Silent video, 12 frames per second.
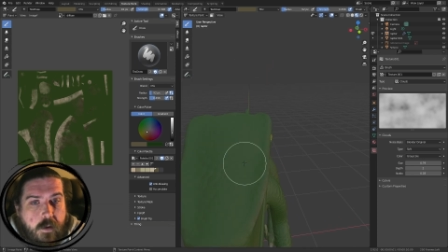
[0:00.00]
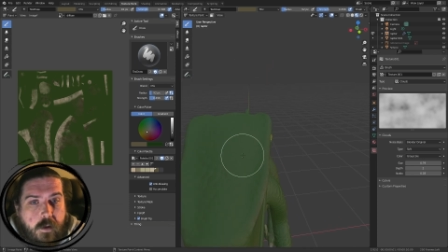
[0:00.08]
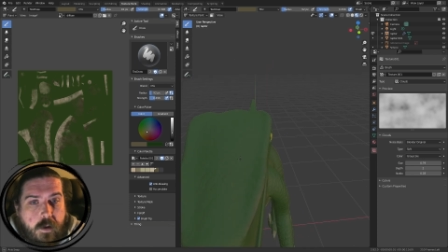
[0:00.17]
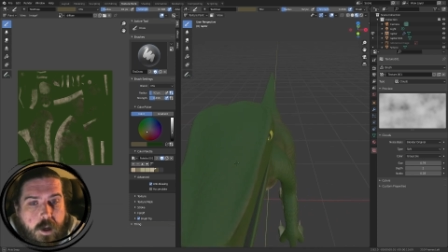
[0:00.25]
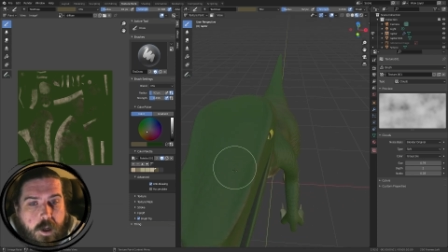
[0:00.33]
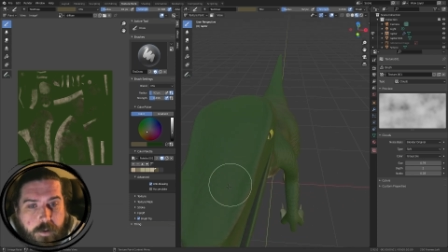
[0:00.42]

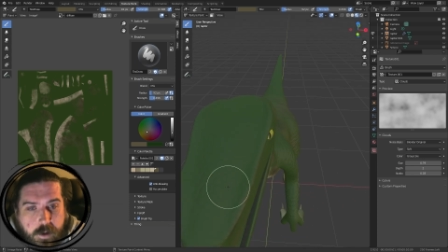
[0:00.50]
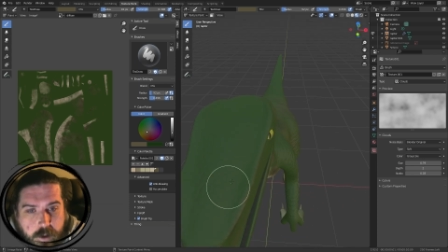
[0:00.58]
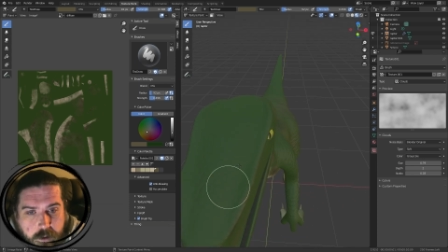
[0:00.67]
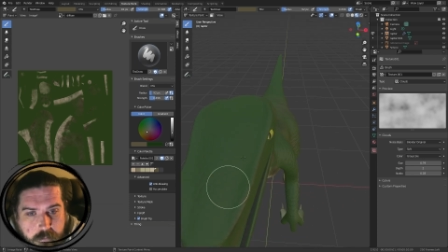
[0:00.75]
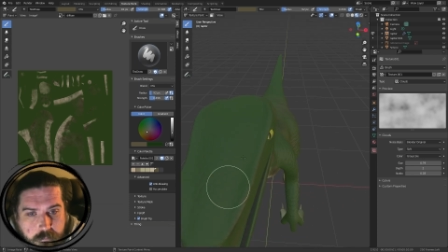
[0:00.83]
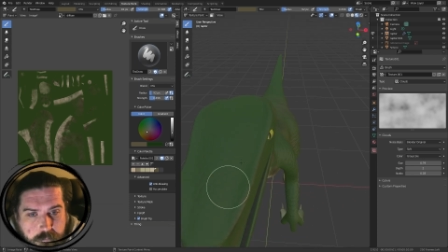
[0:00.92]
on. I'm
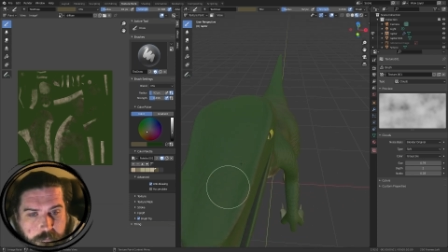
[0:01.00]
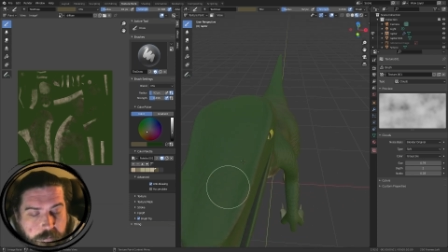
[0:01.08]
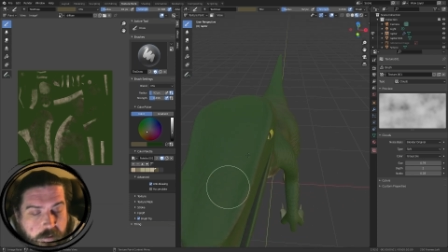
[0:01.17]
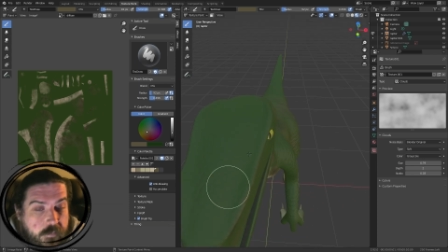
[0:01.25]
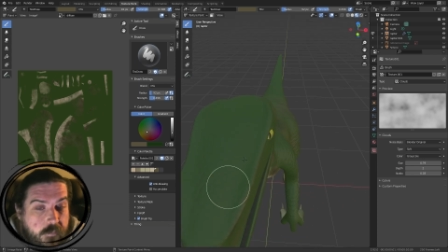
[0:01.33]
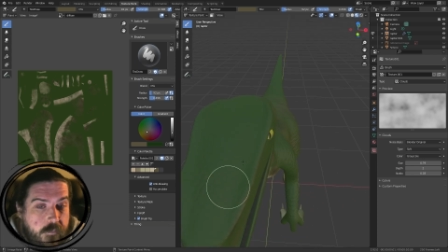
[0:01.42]
getting
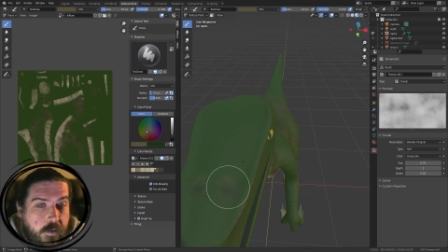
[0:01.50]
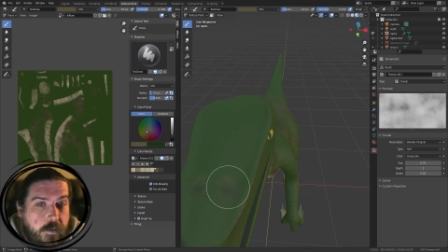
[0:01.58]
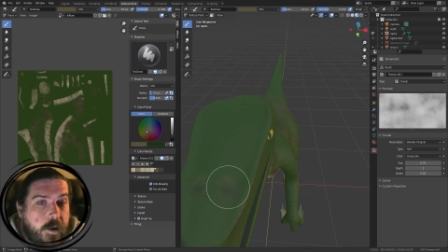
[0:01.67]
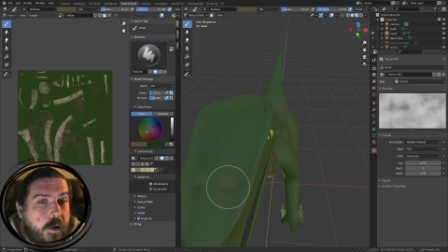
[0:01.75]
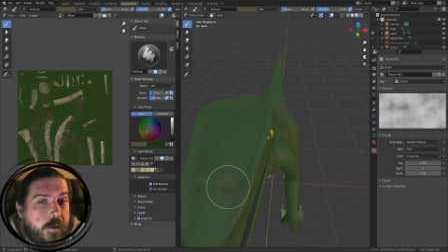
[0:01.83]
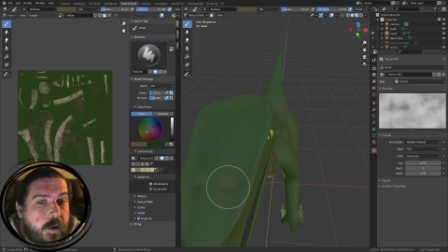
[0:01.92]
bits of
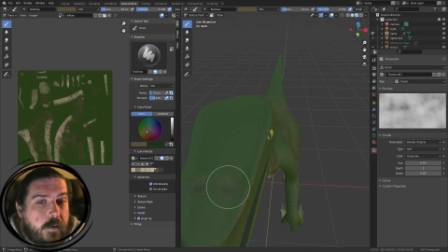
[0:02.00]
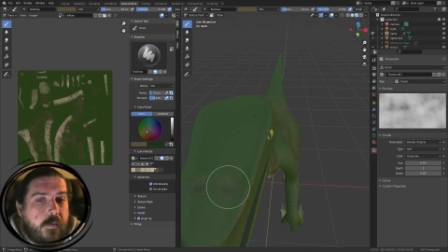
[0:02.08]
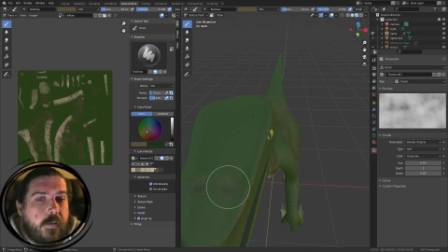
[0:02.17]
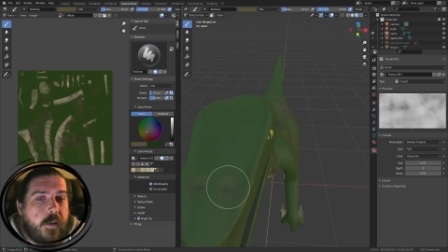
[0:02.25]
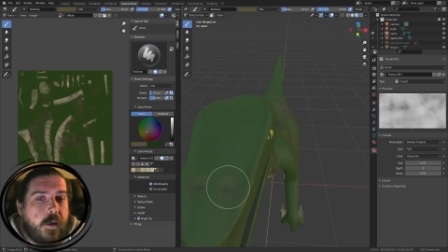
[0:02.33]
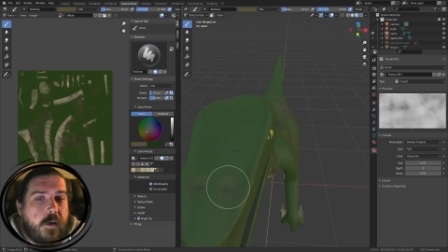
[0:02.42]
slowdown here and
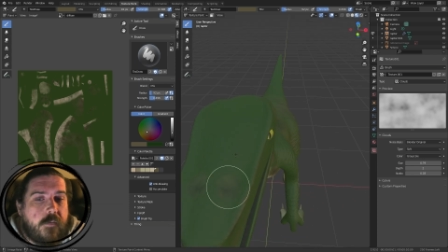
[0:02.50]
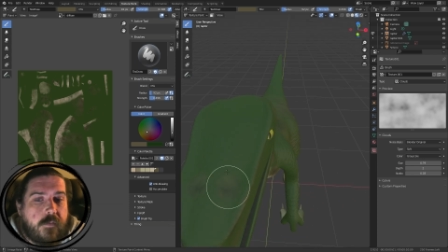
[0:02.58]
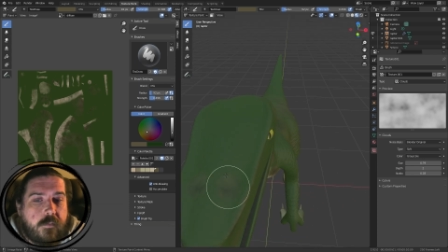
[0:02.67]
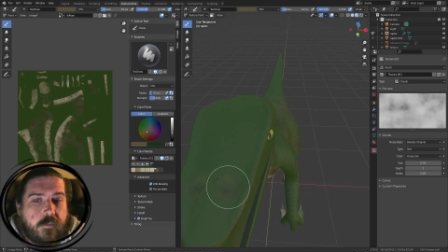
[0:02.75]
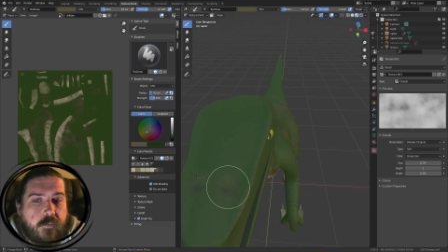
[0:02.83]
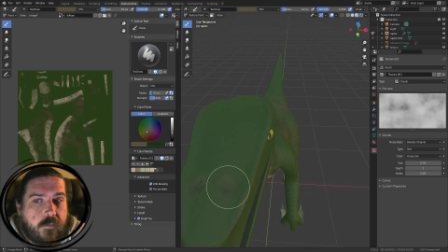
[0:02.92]
there, so
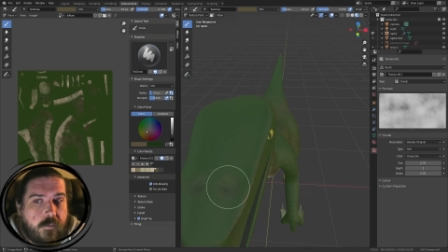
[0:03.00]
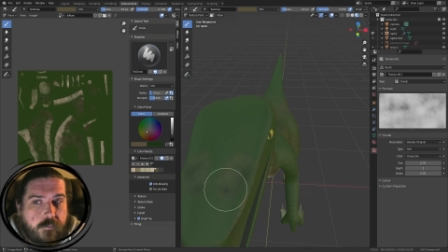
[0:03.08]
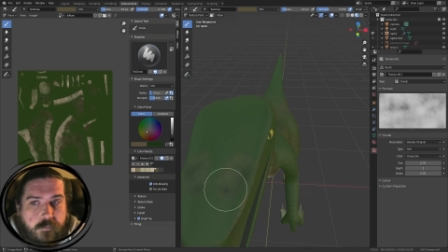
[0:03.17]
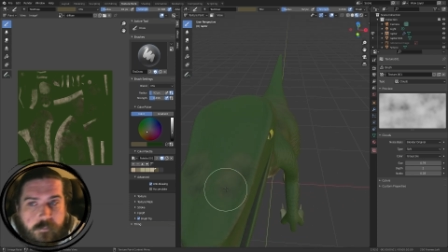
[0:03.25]
I'm just sort of